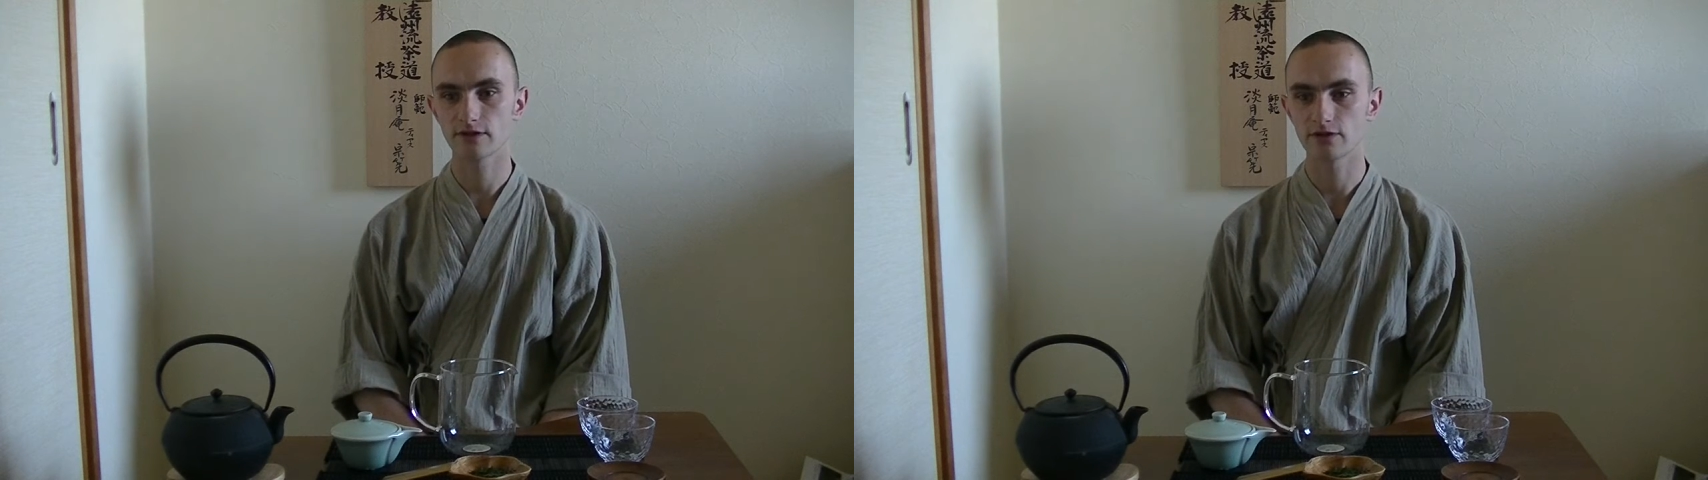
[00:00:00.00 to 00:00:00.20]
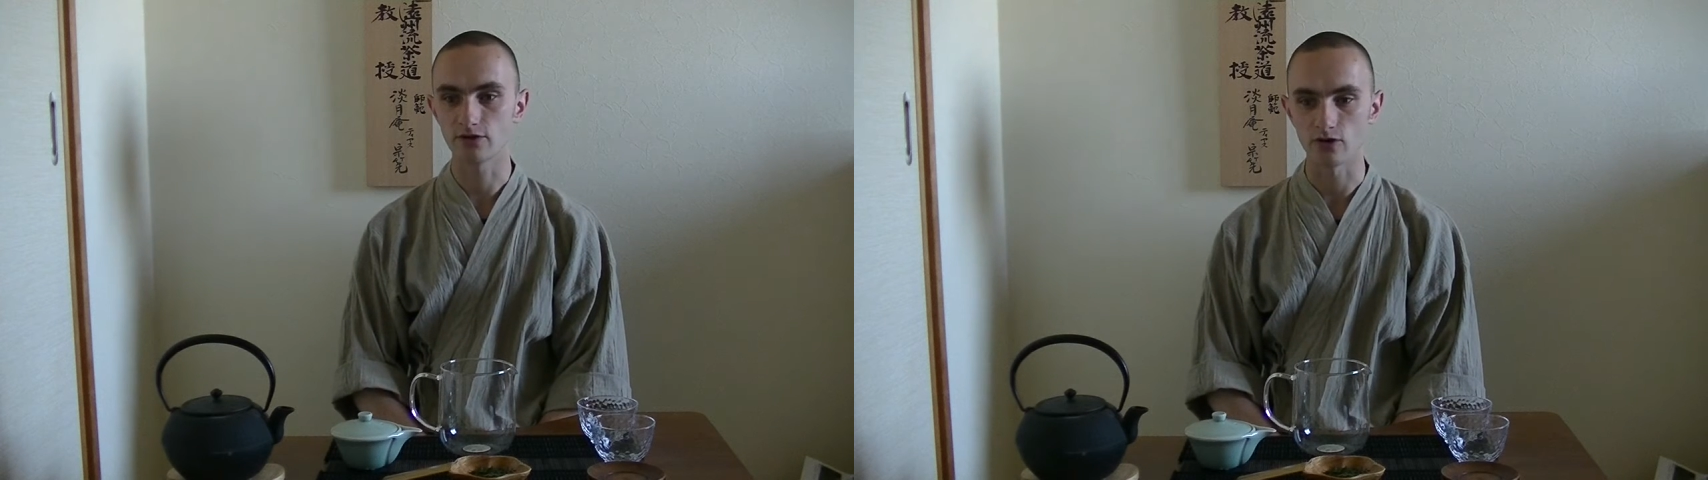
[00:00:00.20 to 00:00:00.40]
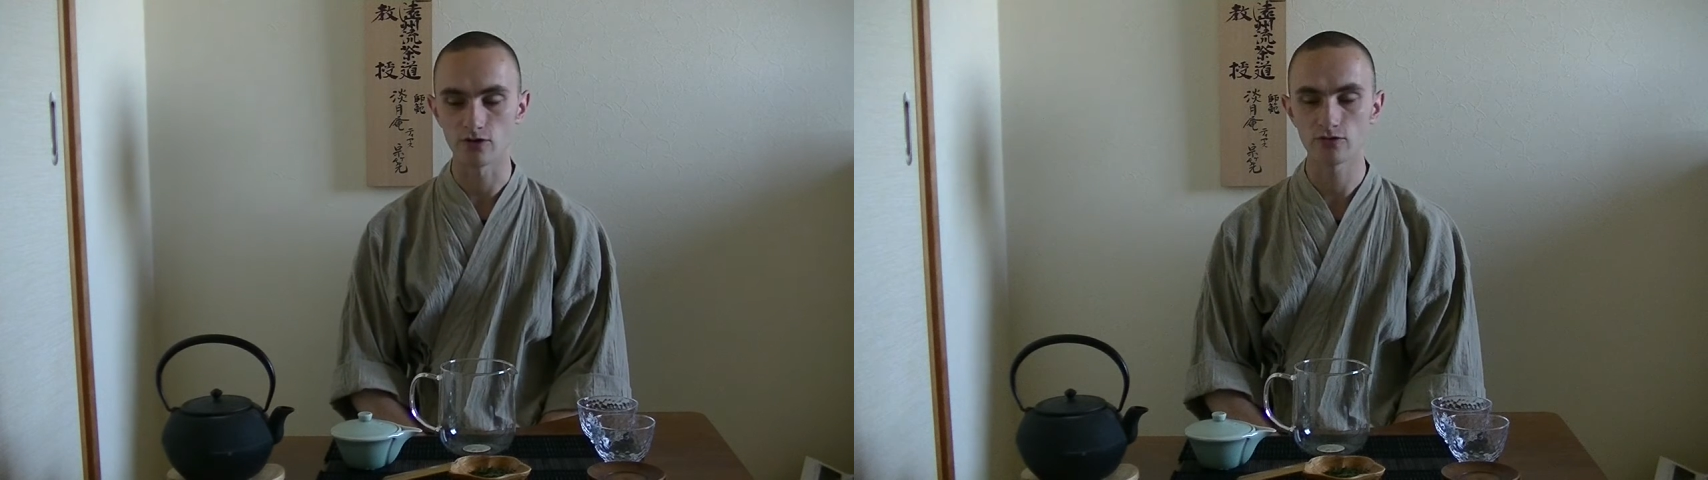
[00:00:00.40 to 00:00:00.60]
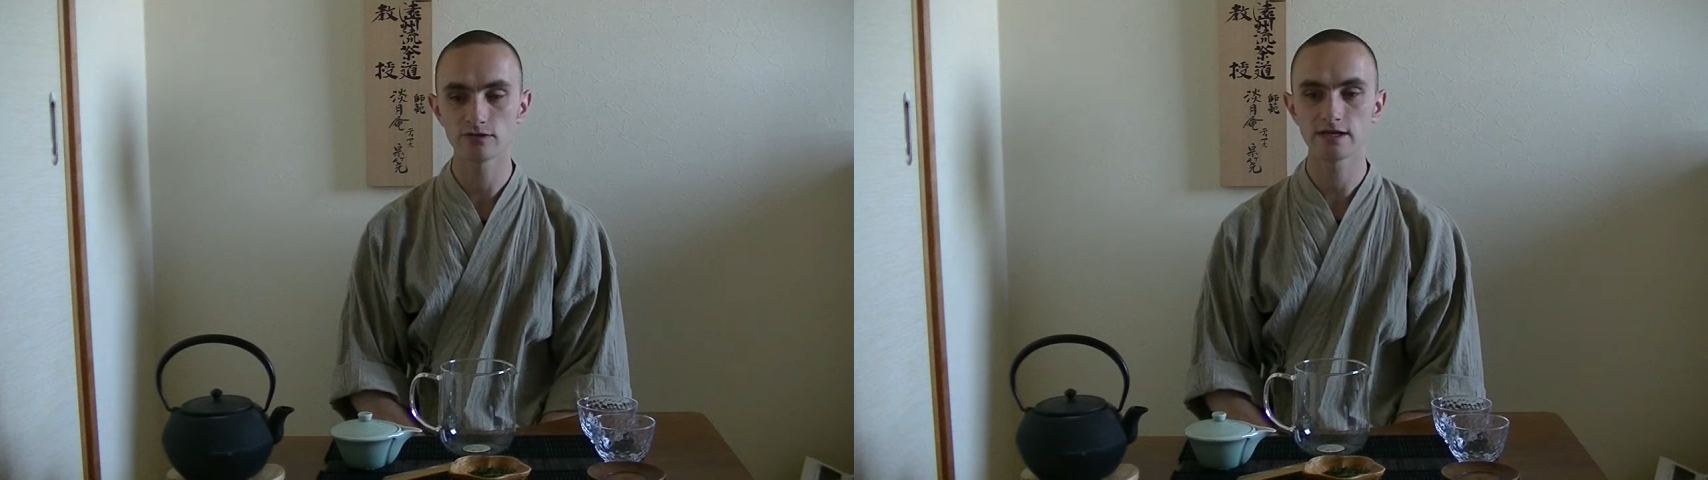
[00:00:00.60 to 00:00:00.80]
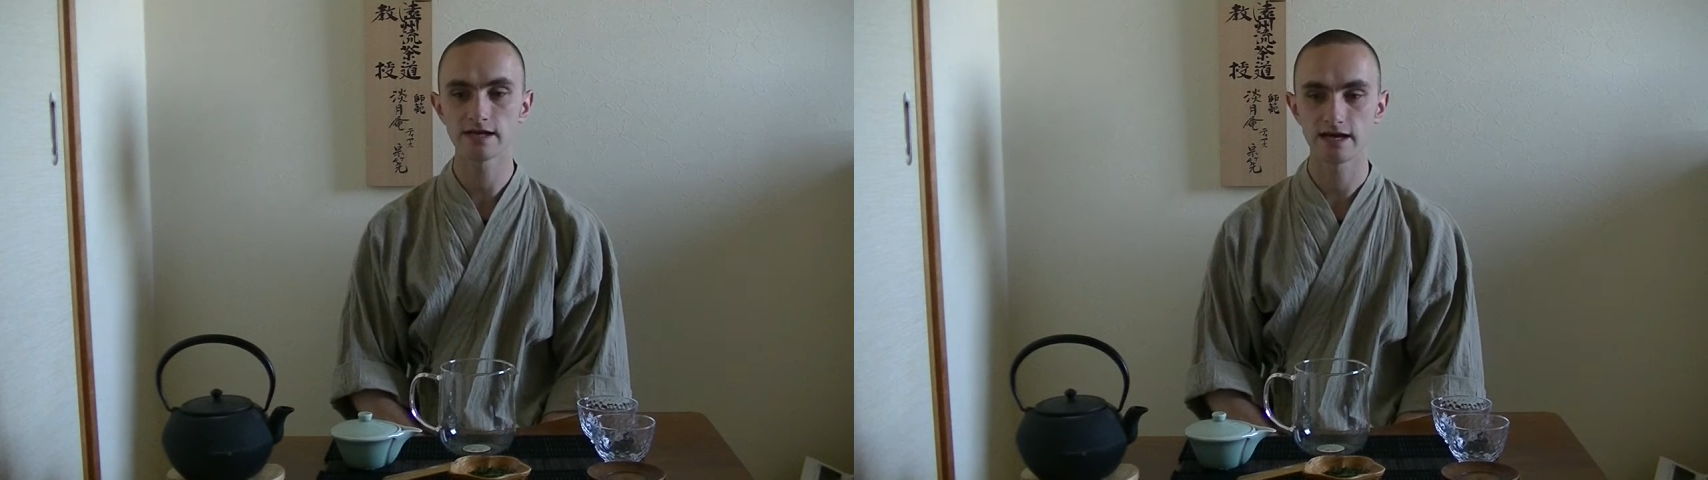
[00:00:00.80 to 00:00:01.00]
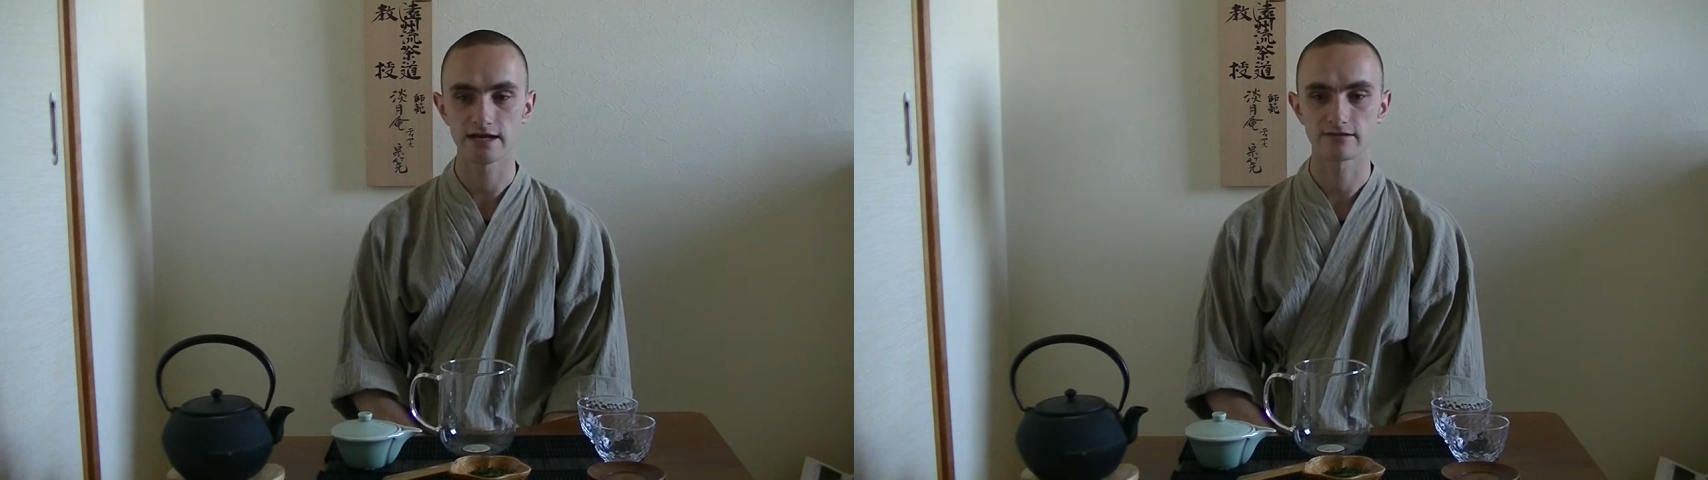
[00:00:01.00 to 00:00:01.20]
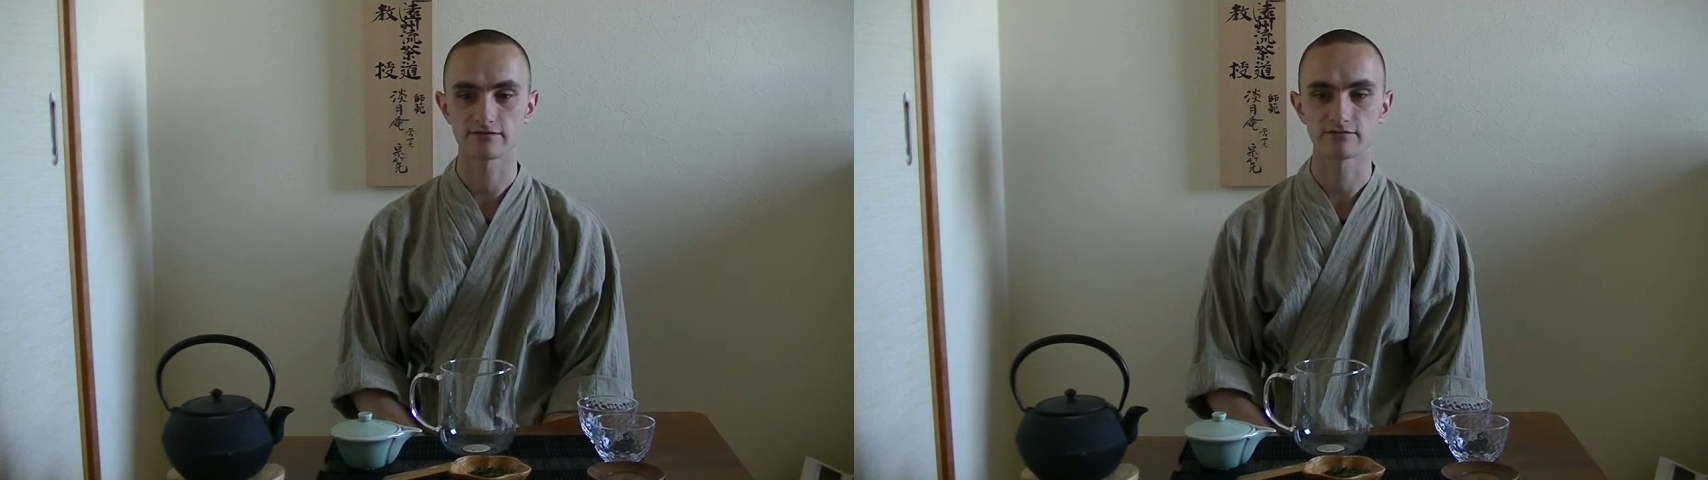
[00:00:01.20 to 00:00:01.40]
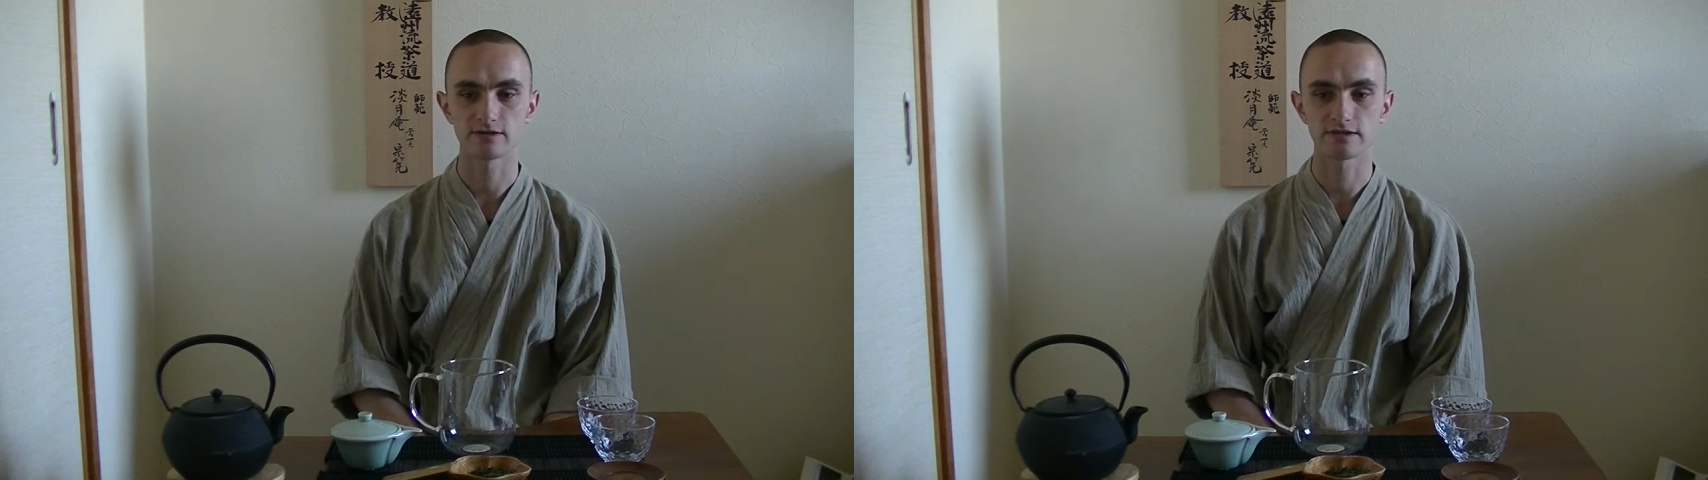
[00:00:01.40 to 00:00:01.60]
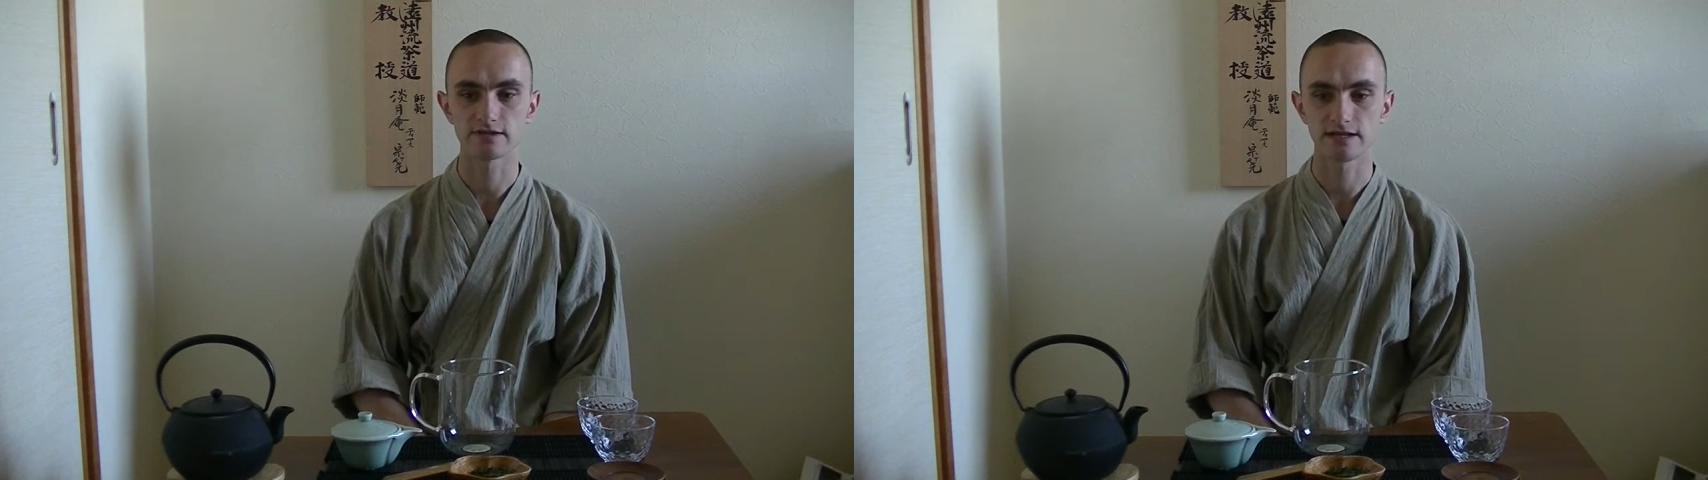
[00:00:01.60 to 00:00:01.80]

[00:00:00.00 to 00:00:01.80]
you only have what